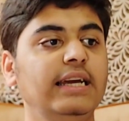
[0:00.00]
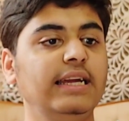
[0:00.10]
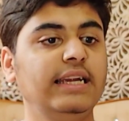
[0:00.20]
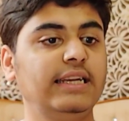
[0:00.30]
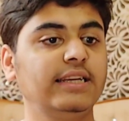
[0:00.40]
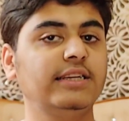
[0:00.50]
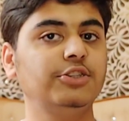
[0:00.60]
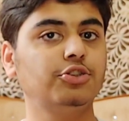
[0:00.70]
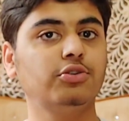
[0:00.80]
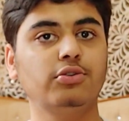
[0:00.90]
it
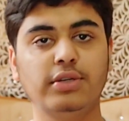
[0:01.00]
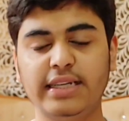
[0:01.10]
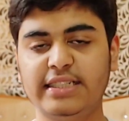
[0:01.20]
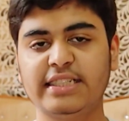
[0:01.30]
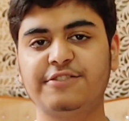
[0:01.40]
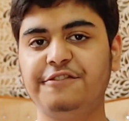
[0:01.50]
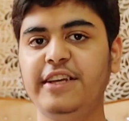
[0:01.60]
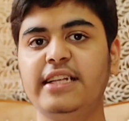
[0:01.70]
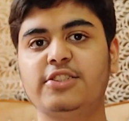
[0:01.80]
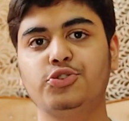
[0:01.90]
it just
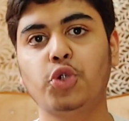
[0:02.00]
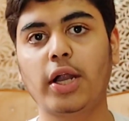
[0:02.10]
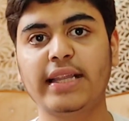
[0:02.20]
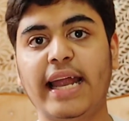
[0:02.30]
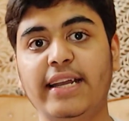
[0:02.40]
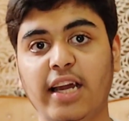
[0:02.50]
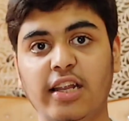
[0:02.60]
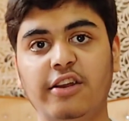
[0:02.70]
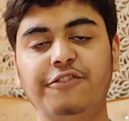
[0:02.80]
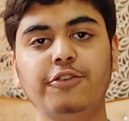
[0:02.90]
feels not that
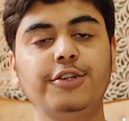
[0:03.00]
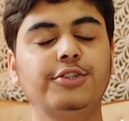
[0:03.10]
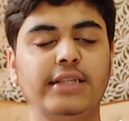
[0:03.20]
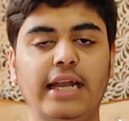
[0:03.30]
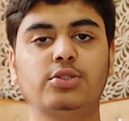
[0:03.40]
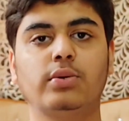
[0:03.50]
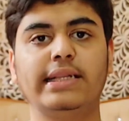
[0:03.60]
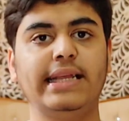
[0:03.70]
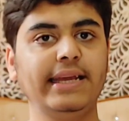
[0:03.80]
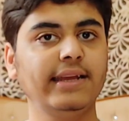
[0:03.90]
colorful, so that's
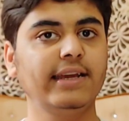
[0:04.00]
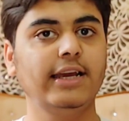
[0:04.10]
one thing.